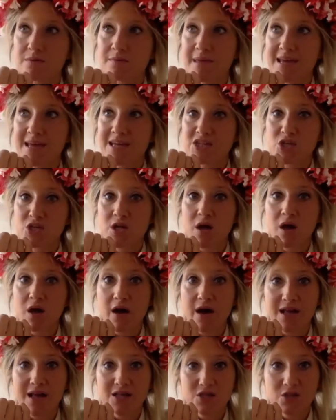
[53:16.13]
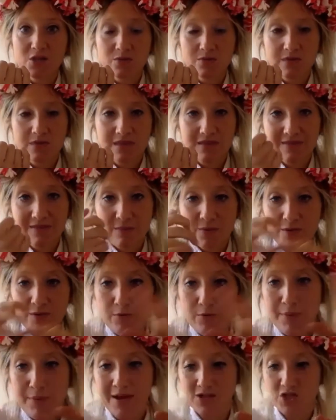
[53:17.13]
July. So we're
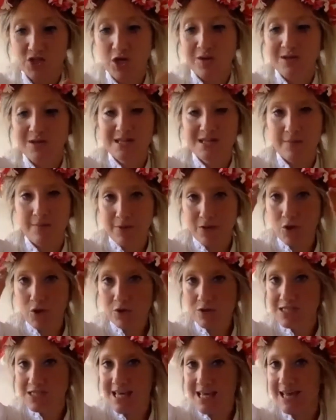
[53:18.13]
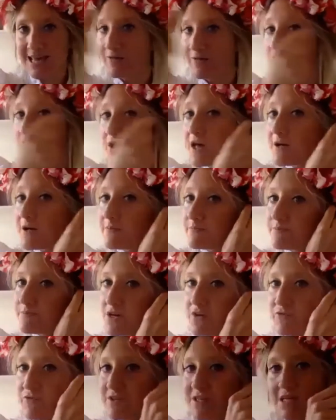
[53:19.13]
about to go into that, but you can take up
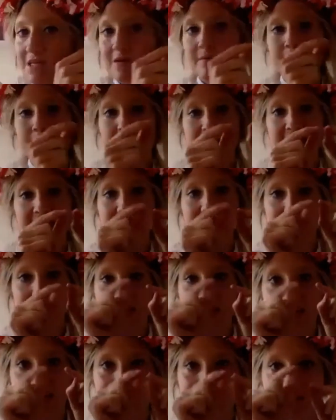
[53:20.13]
delphinium heads